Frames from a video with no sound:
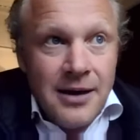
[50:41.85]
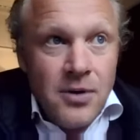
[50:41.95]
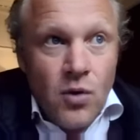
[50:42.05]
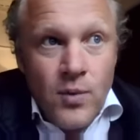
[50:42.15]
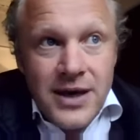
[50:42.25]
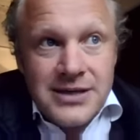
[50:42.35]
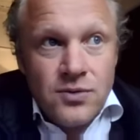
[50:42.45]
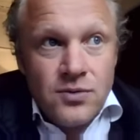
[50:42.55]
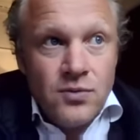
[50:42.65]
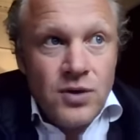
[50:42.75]
always
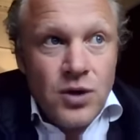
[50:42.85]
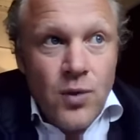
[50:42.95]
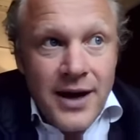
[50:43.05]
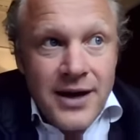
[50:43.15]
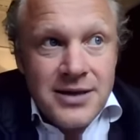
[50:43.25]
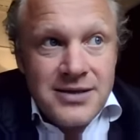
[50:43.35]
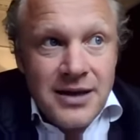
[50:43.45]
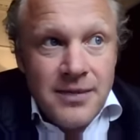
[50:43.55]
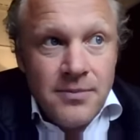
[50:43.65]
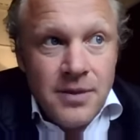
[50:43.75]
requires
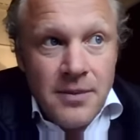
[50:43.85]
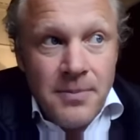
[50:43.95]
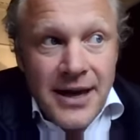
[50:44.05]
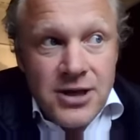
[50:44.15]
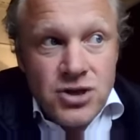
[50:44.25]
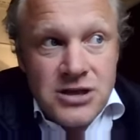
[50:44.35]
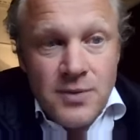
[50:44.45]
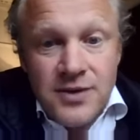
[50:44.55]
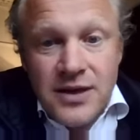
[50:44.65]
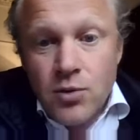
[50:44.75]
them patience
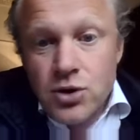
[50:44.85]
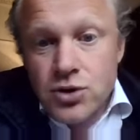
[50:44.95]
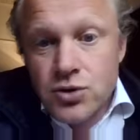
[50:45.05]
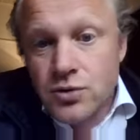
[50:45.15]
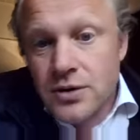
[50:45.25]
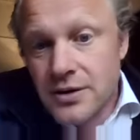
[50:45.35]
when they want to